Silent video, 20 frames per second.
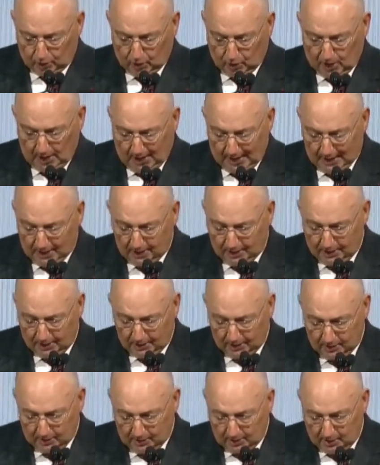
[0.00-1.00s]
to hide
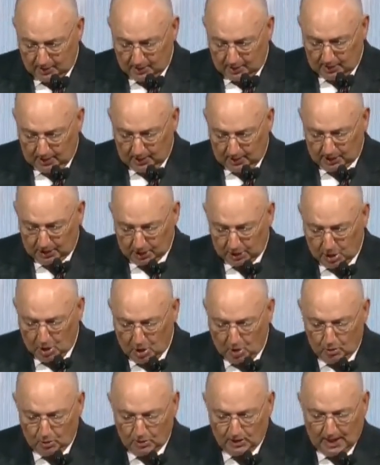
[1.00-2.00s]
its
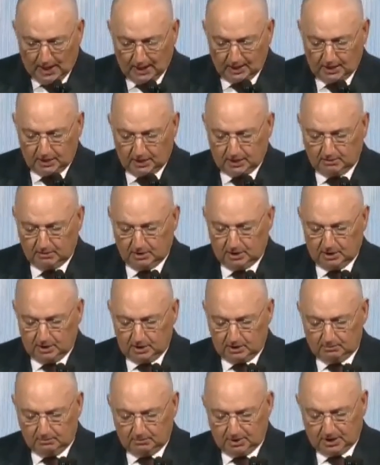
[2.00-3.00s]
own
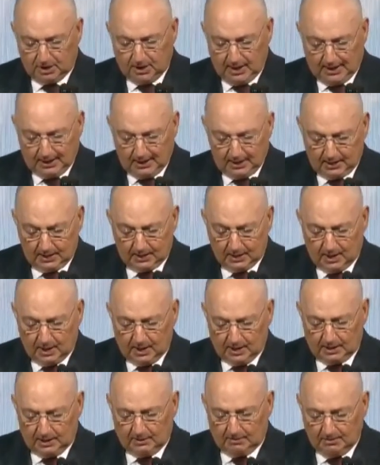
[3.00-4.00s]
anti-Semitism behind
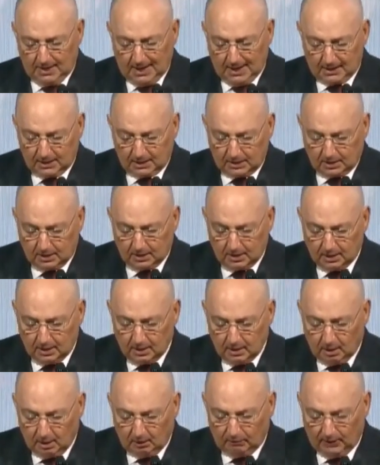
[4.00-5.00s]
the mask
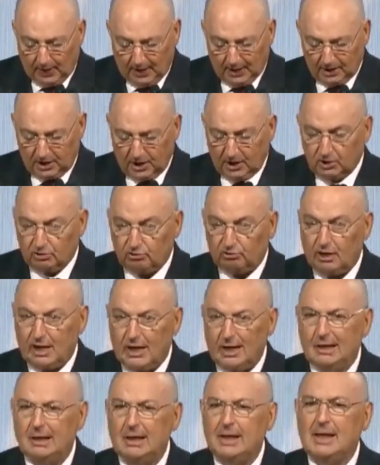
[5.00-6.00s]
of
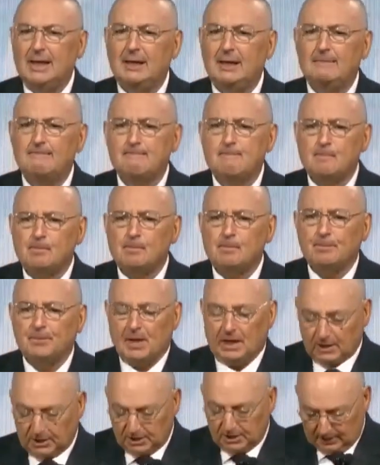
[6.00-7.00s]
anti-Israeli
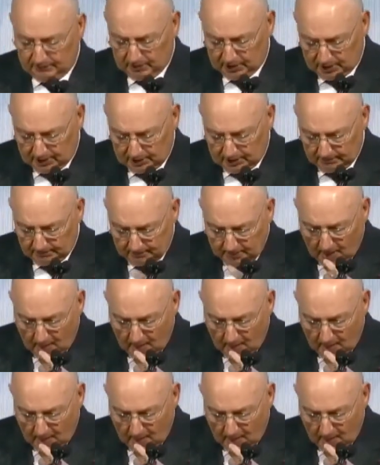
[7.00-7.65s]
activity.